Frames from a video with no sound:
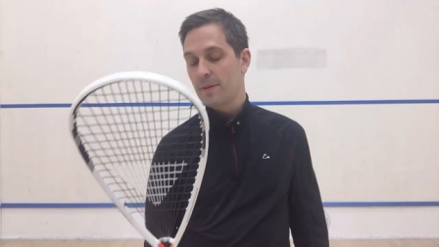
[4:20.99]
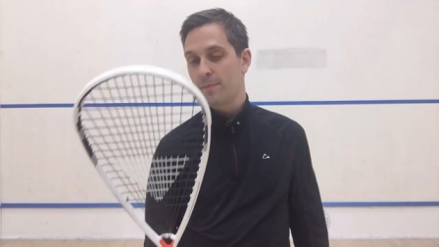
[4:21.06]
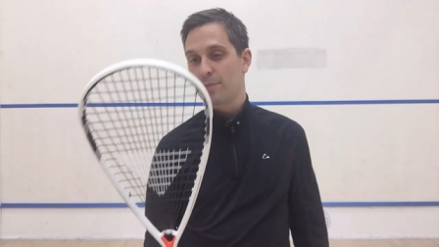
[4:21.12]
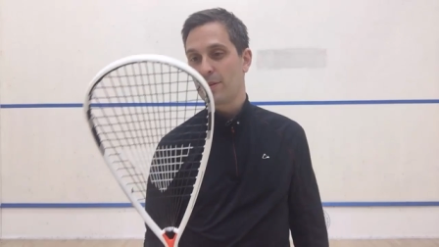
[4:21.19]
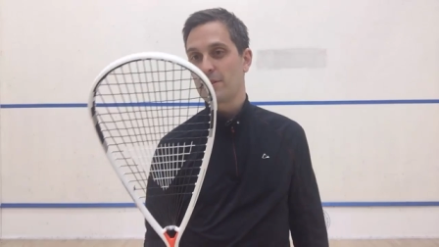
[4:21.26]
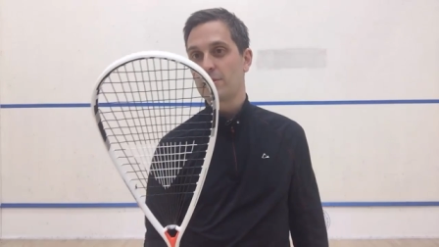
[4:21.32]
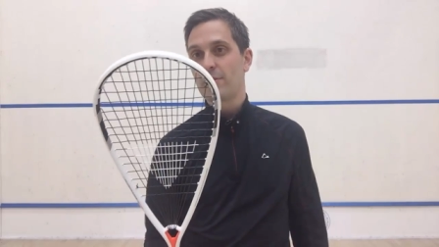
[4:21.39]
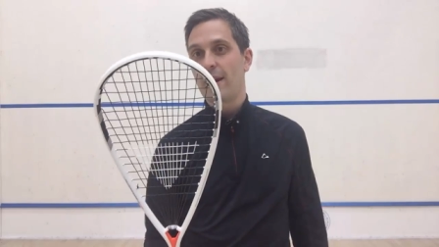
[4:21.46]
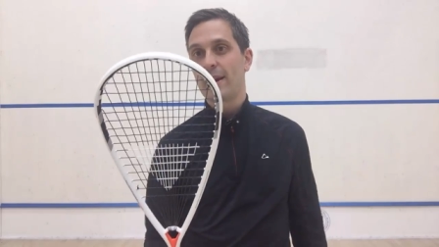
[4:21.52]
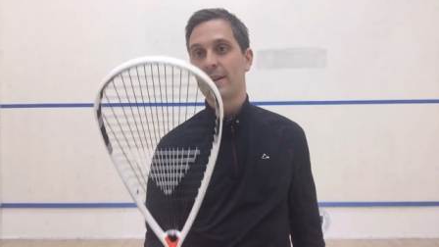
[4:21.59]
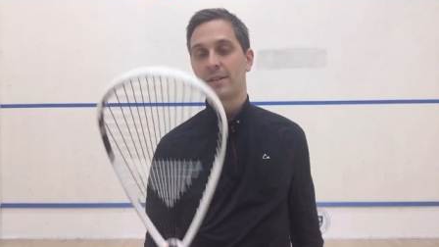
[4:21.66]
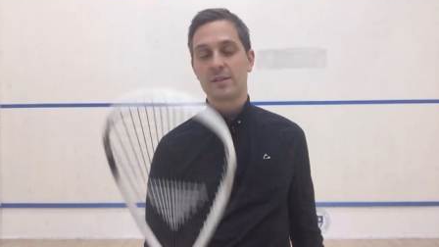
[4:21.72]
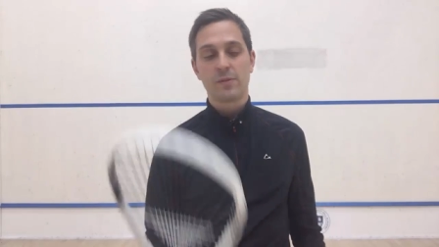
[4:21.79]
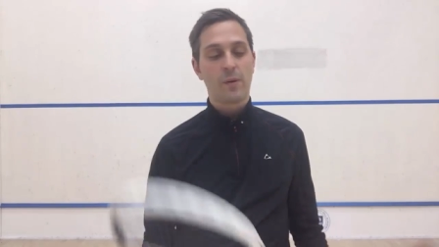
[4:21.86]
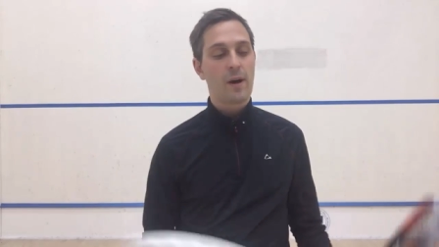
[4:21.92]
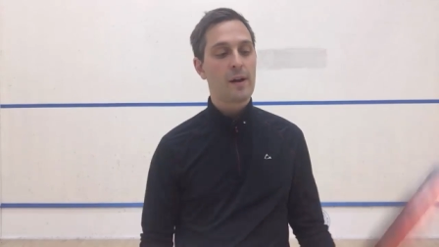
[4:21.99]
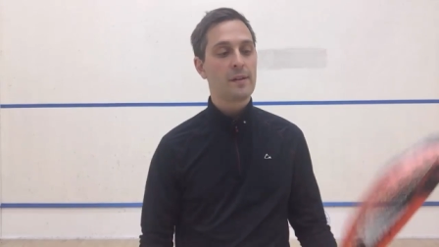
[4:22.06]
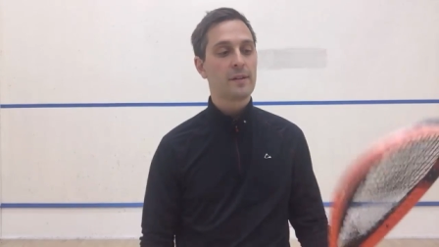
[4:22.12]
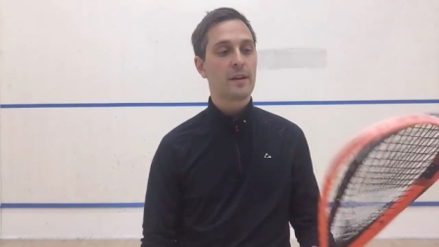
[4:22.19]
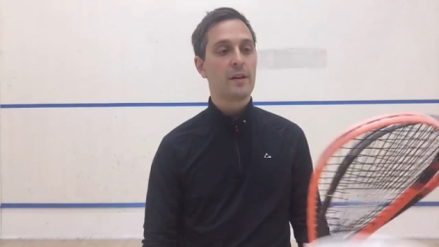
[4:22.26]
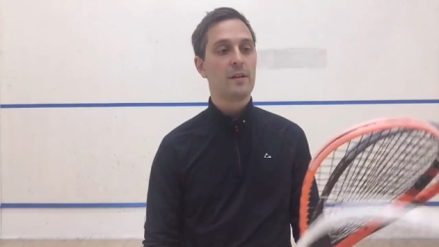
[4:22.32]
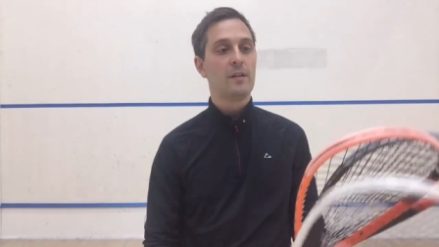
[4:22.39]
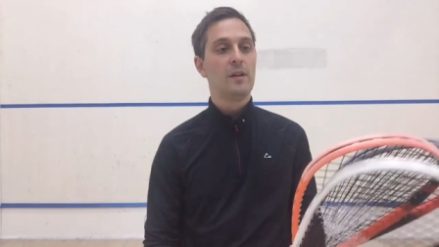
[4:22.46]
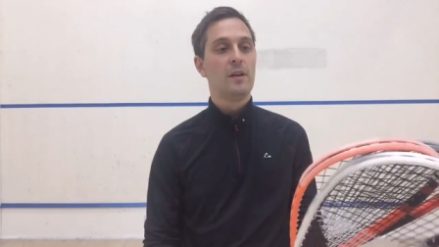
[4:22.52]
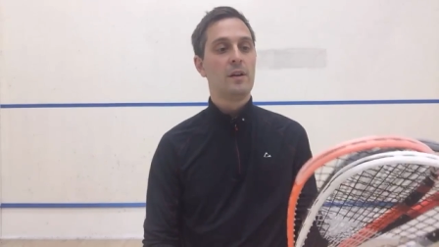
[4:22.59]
Prince rackets a while ago.